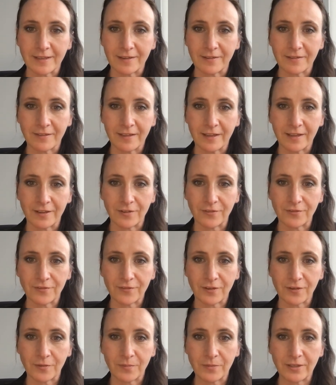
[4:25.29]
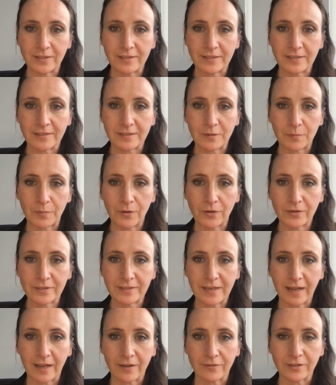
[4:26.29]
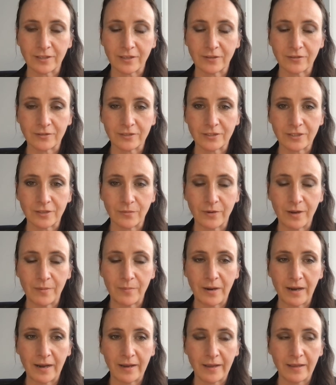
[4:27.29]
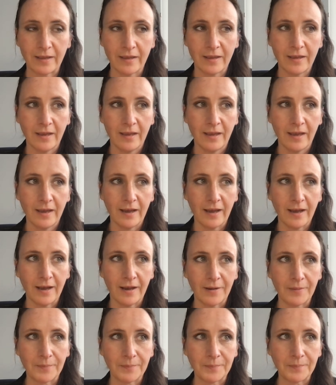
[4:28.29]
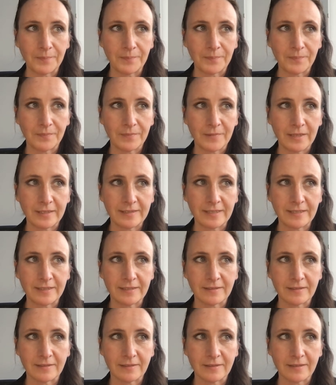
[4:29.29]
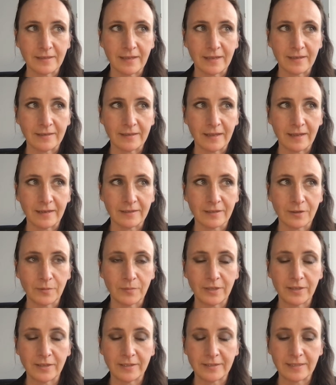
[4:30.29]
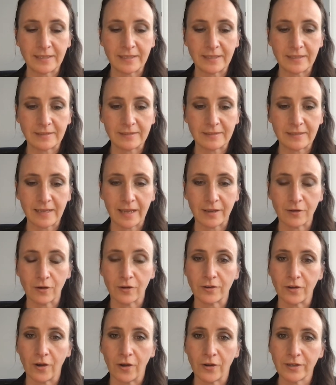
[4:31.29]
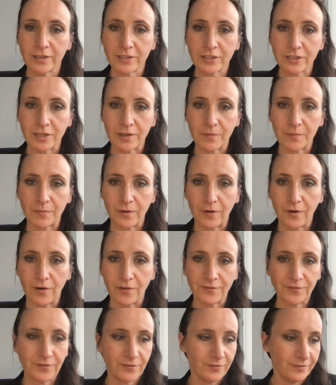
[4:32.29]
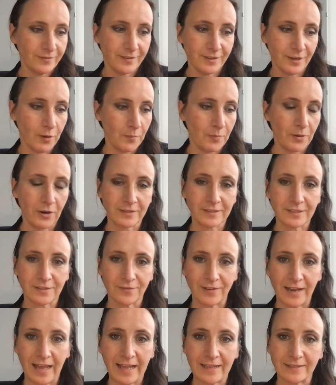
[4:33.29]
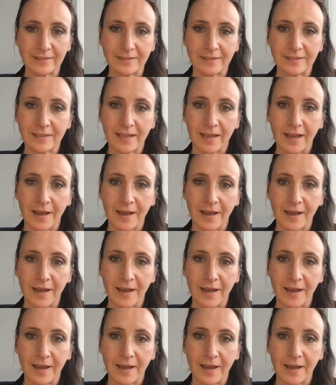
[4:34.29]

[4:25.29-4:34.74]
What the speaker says: I think of community supported agriculture, whereby citizens and communities take on ownership of plots of land.